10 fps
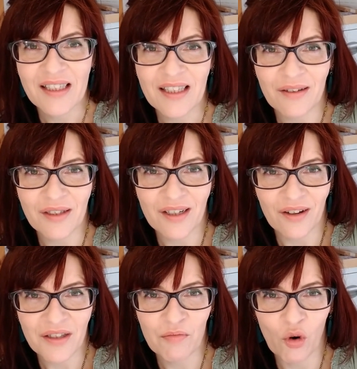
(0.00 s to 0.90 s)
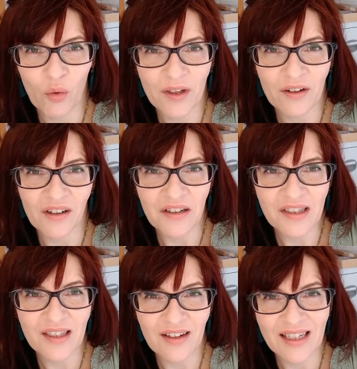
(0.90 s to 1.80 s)
So start small with your art
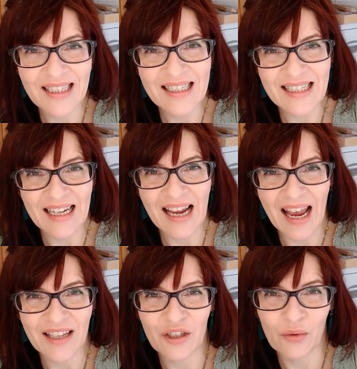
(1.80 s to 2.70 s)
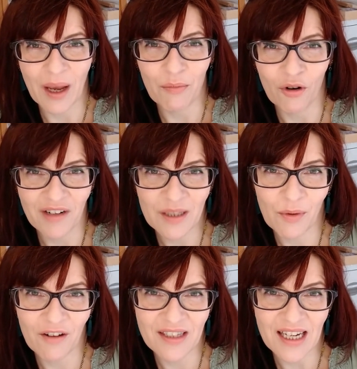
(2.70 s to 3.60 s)
societies, and as you get more
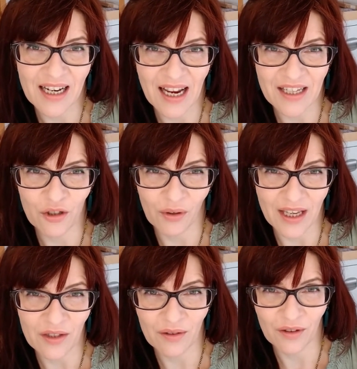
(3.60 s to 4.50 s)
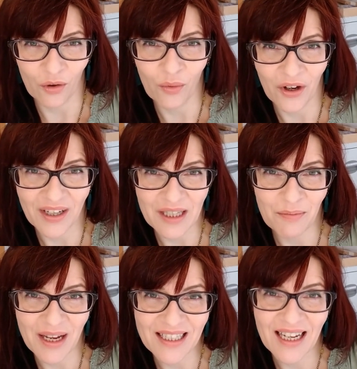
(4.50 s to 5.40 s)
experienced and as your work gets
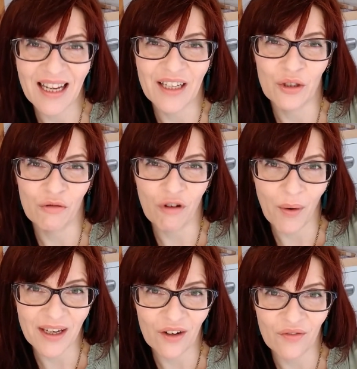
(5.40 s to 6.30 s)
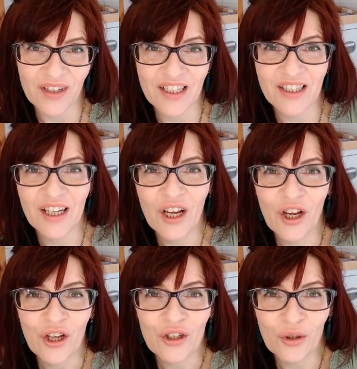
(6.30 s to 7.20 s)
better and you grow in confidence,
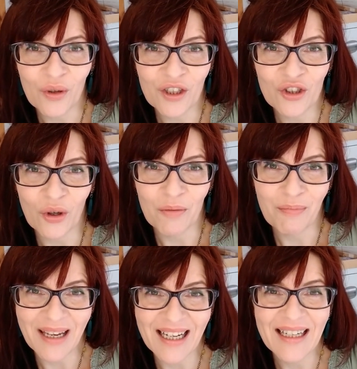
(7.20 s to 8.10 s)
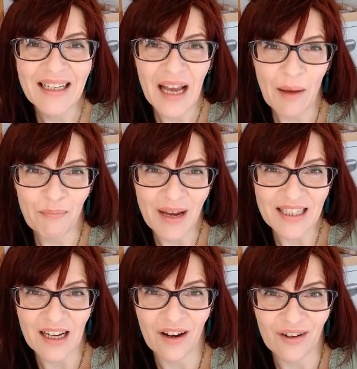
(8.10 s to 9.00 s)
you can join bigger and
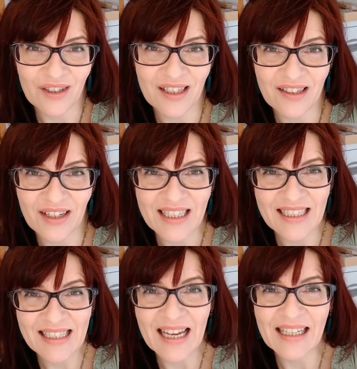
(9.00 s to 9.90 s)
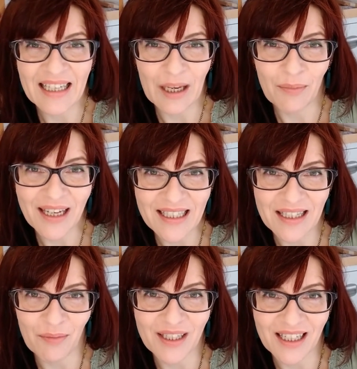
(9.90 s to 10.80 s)
better art societies and keep
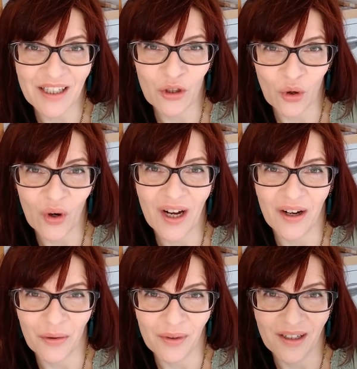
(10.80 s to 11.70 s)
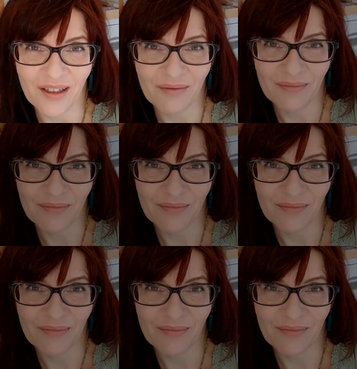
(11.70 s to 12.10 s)
exhibiting your artwork.